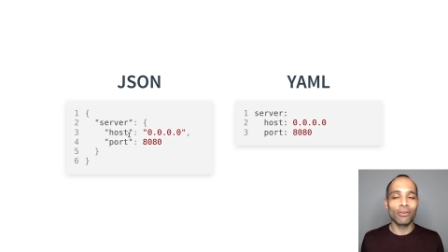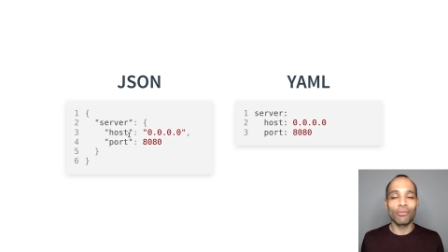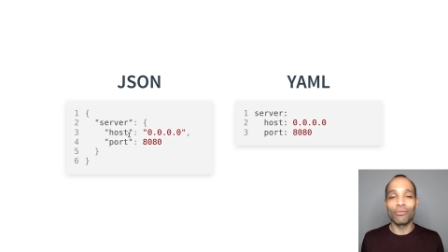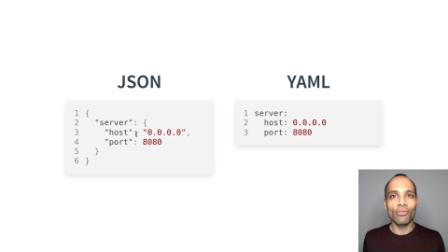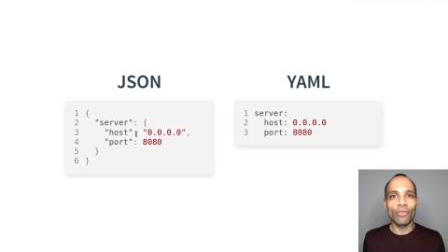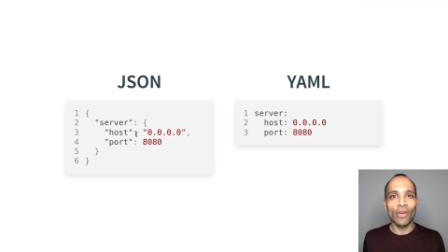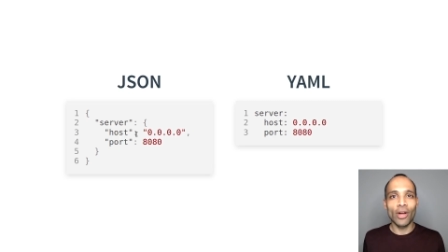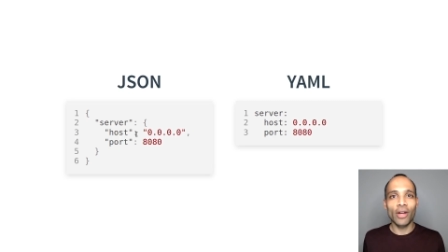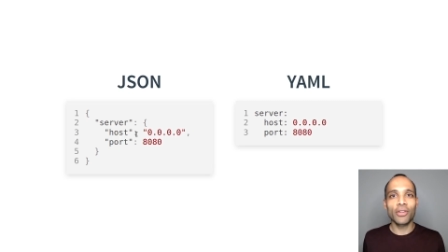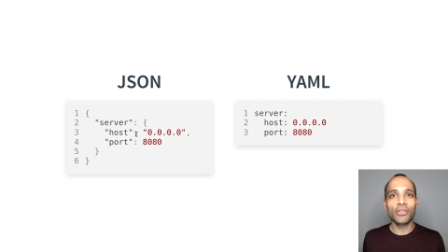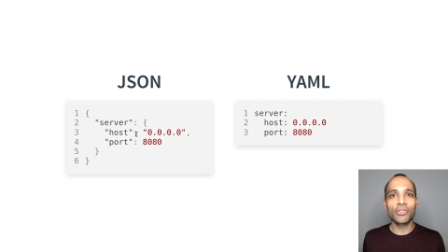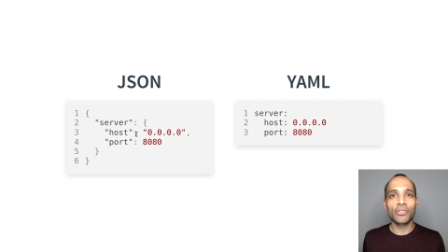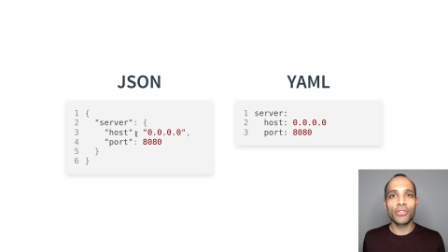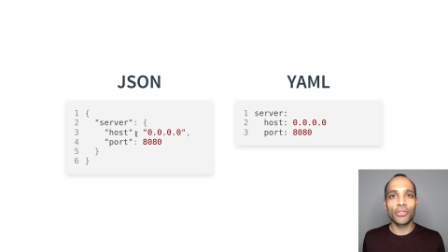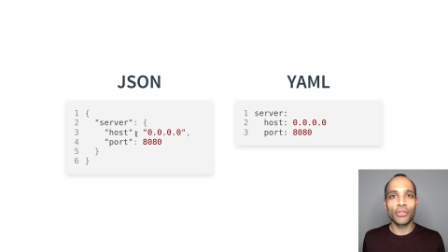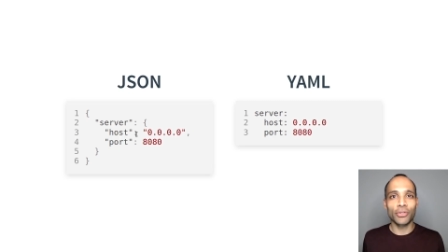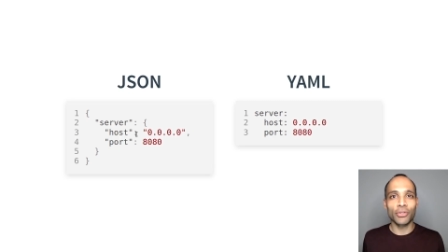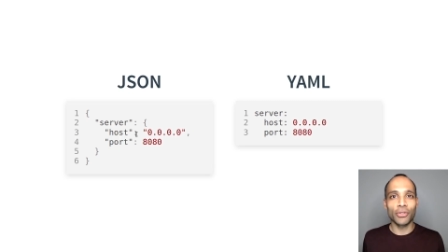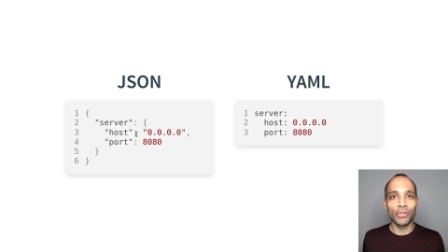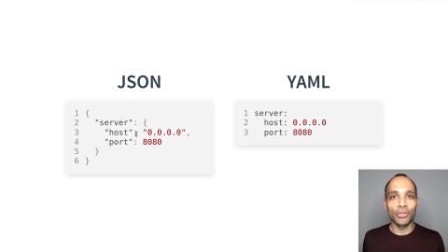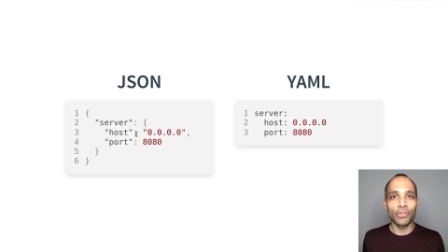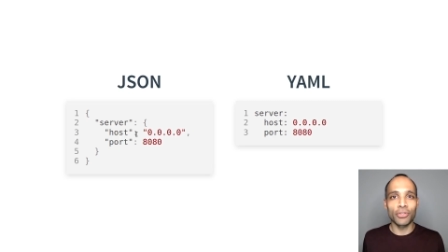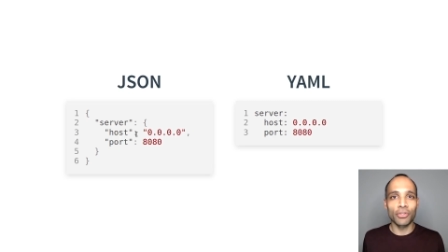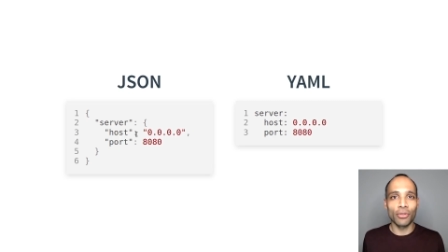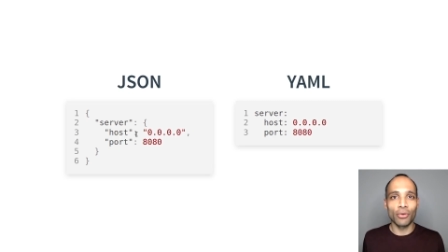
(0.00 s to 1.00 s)
Values
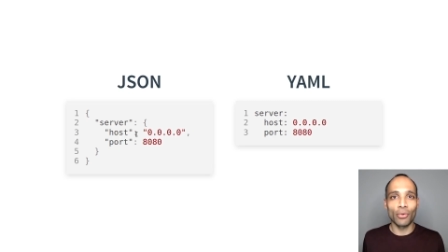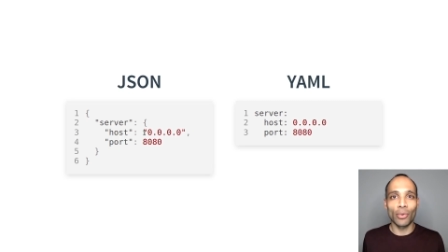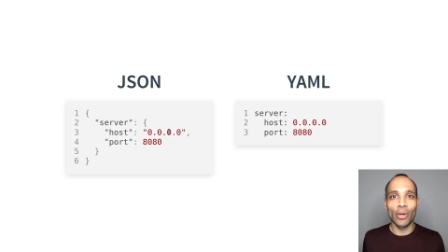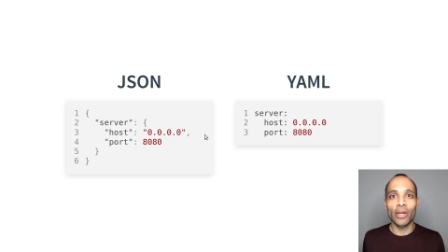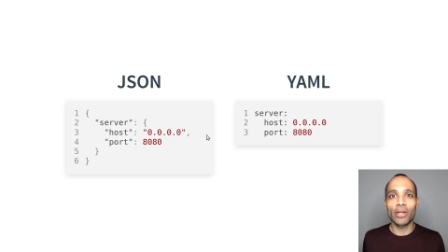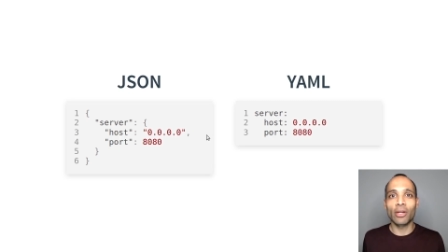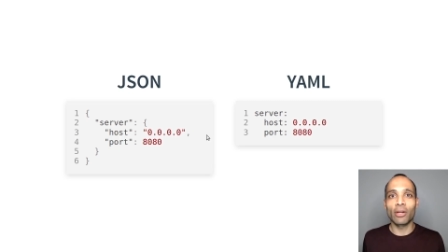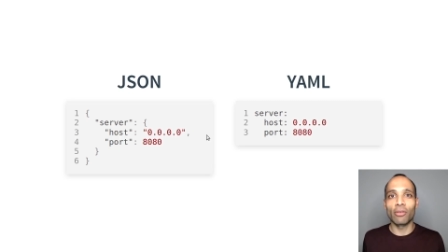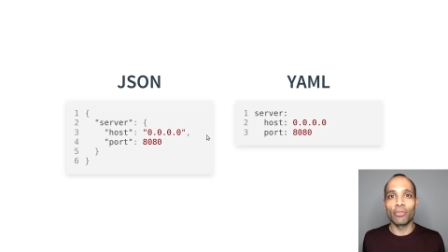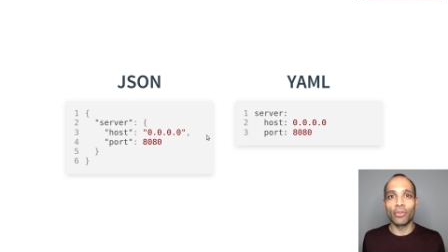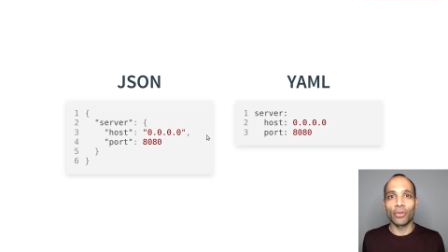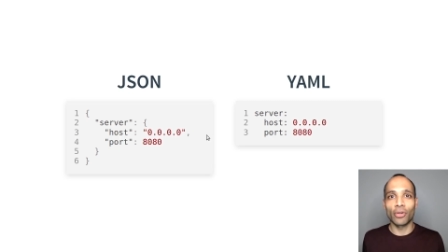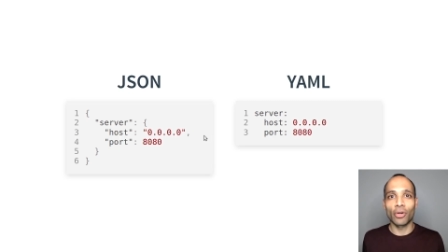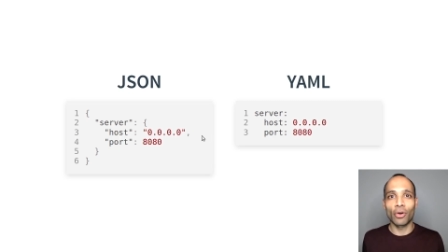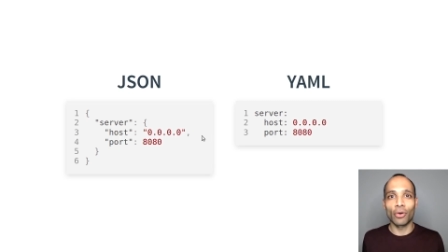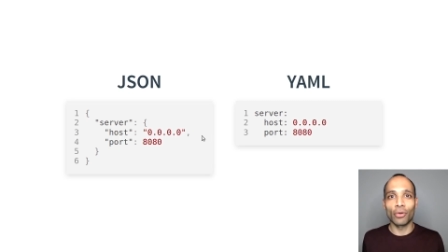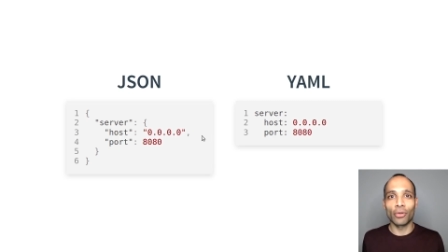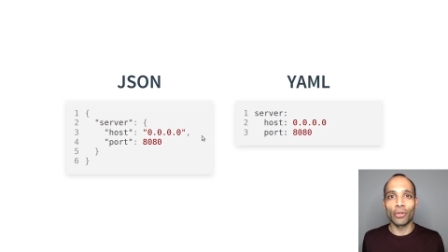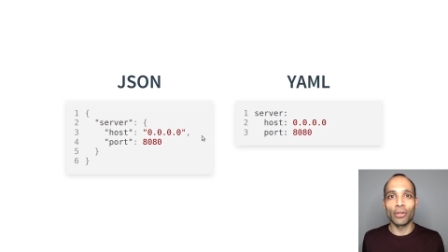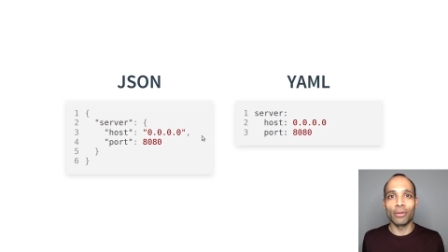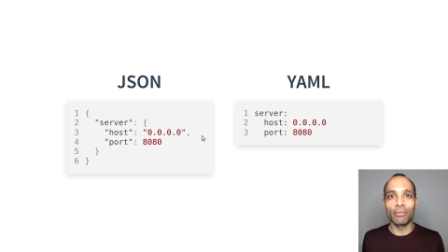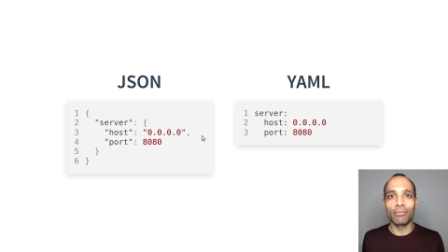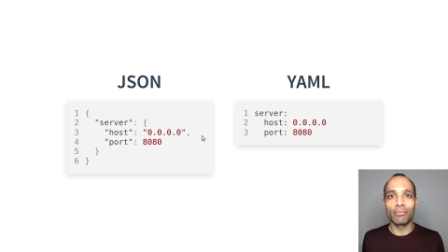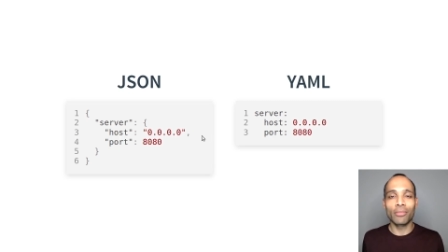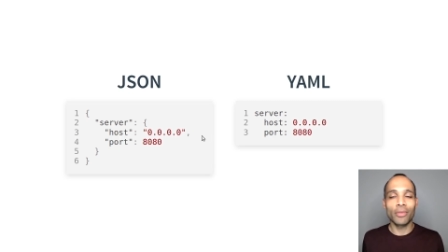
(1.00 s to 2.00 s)
occur to the right of the
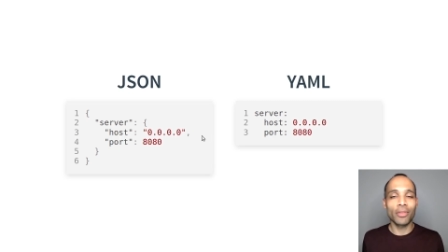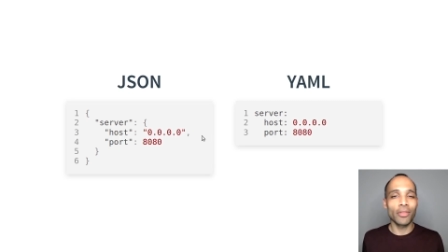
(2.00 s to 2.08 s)
colon.